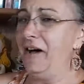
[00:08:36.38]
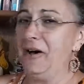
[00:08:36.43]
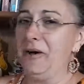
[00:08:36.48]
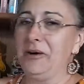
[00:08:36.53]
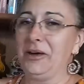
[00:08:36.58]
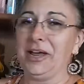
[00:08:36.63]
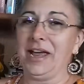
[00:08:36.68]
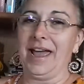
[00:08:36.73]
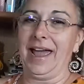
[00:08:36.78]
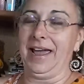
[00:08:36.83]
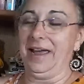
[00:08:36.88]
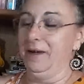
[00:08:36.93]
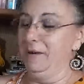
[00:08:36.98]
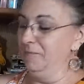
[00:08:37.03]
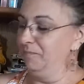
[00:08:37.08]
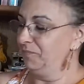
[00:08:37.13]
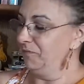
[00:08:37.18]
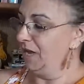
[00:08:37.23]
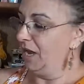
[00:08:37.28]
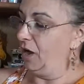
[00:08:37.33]
Okay.
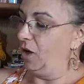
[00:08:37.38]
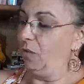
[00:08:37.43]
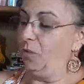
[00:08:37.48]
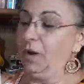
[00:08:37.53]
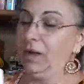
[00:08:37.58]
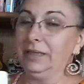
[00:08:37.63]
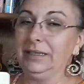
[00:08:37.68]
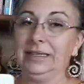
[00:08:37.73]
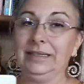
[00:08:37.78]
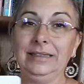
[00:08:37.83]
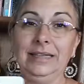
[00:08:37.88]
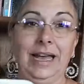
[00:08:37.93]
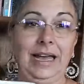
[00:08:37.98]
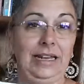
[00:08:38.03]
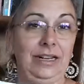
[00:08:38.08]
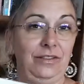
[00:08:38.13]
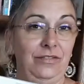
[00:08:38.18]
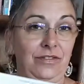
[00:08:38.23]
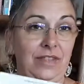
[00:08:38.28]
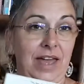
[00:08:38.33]
Well, in
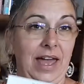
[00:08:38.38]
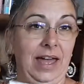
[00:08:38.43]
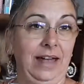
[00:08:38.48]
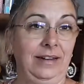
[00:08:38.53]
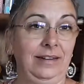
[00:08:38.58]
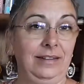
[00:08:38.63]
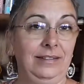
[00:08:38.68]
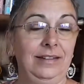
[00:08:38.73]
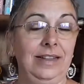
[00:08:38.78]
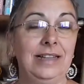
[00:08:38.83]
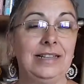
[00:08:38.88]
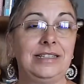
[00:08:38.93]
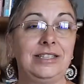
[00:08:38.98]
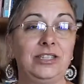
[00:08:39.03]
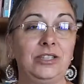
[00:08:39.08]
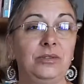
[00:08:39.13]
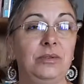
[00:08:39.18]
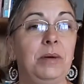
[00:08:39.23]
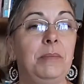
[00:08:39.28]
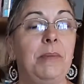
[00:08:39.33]
light of that, let's
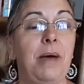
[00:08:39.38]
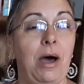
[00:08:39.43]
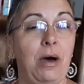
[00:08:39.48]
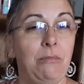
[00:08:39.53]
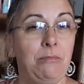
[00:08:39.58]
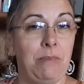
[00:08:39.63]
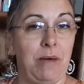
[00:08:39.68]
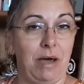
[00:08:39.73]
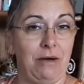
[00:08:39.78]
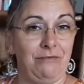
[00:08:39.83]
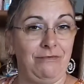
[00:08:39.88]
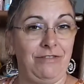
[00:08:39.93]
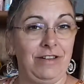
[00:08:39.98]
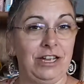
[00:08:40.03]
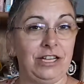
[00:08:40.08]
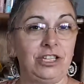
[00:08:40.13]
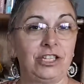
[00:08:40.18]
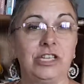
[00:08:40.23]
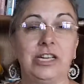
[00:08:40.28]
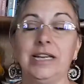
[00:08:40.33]
do a pout pout
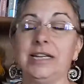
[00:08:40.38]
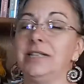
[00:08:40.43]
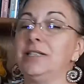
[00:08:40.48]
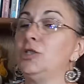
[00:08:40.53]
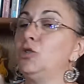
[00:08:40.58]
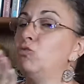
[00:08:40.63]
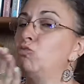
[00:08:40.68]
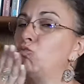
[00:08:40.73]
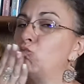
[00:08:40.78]
fish kiss.